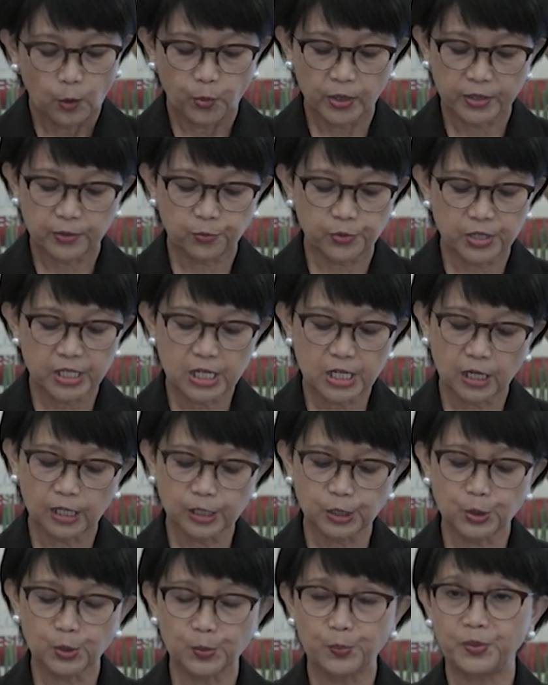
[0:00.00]
With
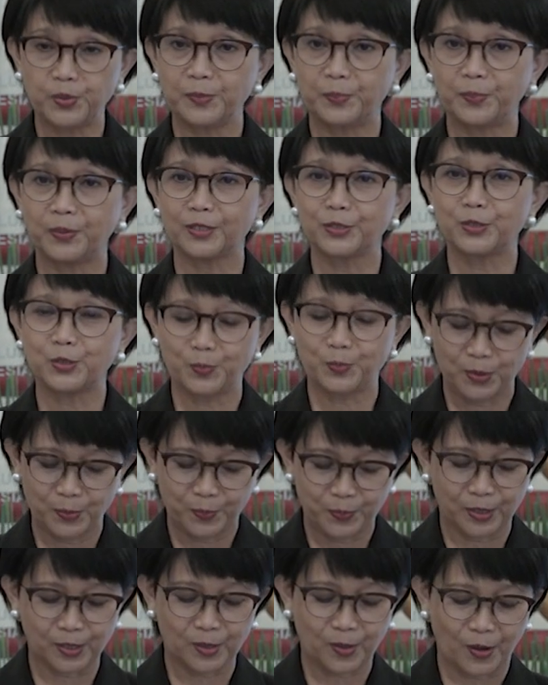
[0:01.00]
regard to people to
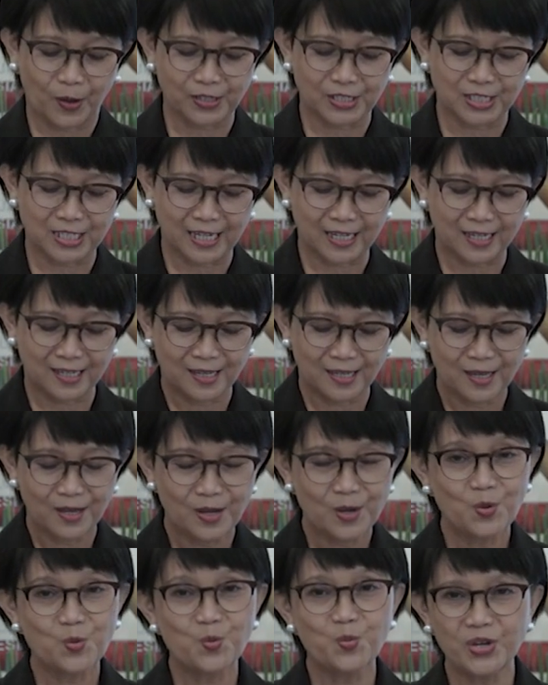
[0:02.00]
people contact,
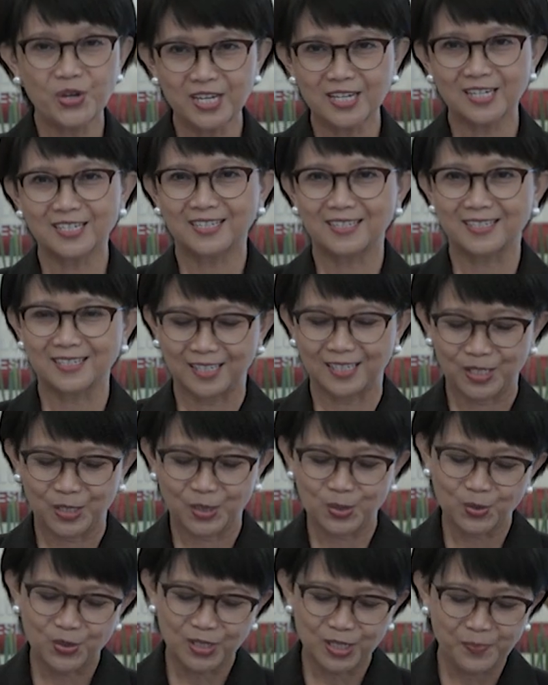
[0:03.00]
we
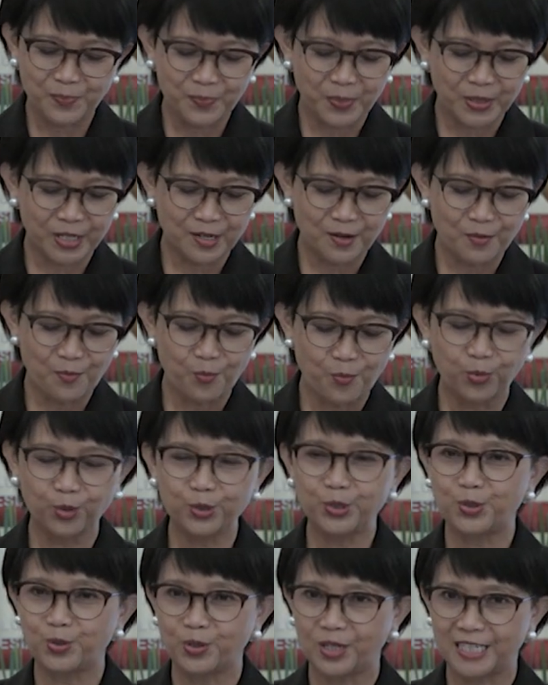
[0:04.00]
agreed to deepen
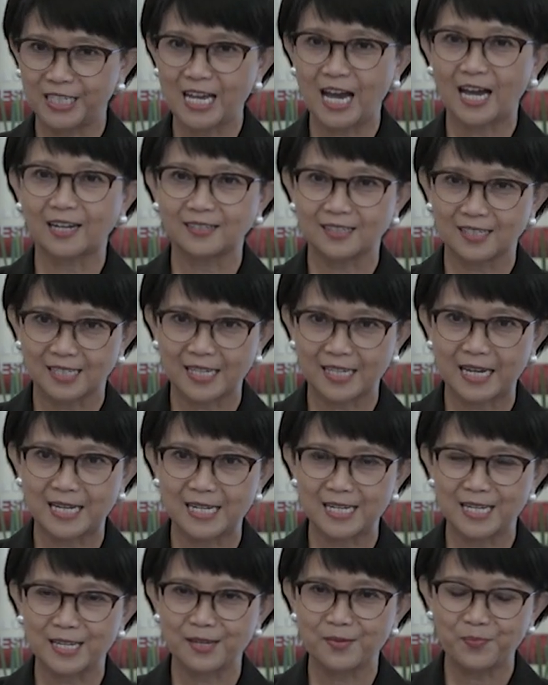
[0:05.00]
mutually
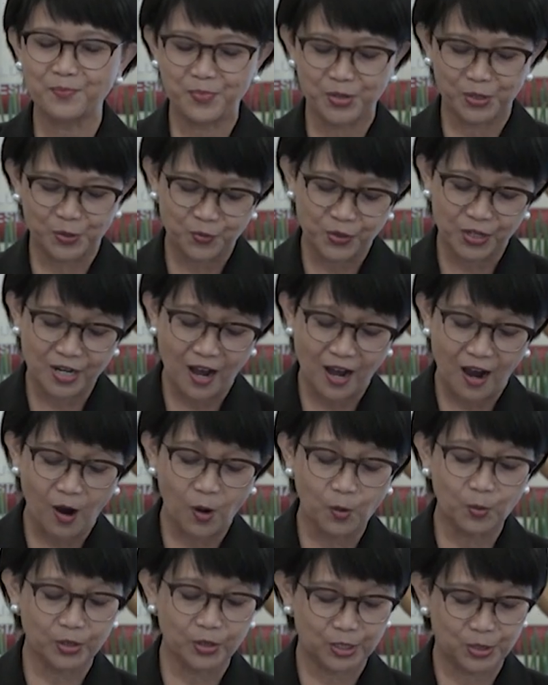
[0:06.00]
understanding between
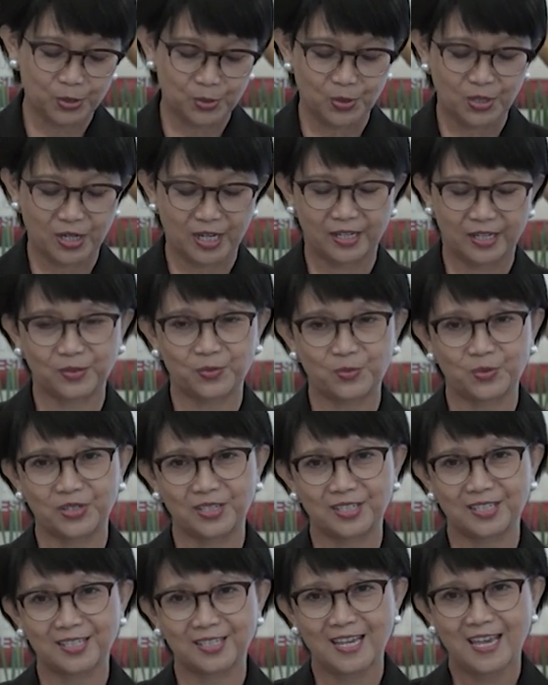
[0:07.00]
our two
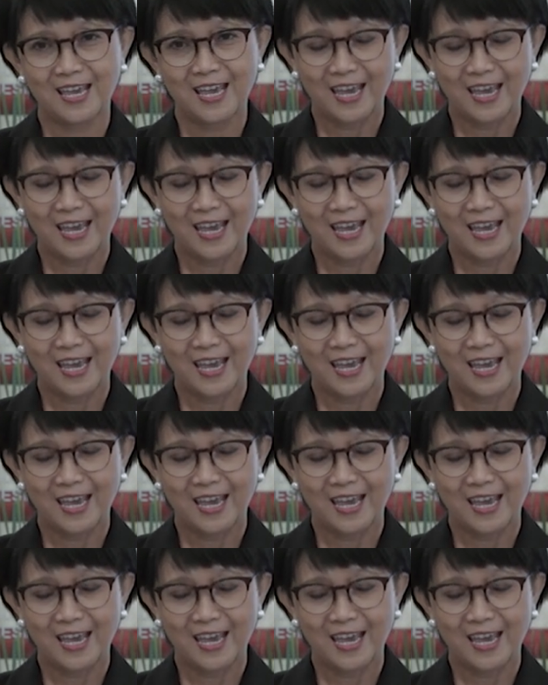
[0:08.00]
countries.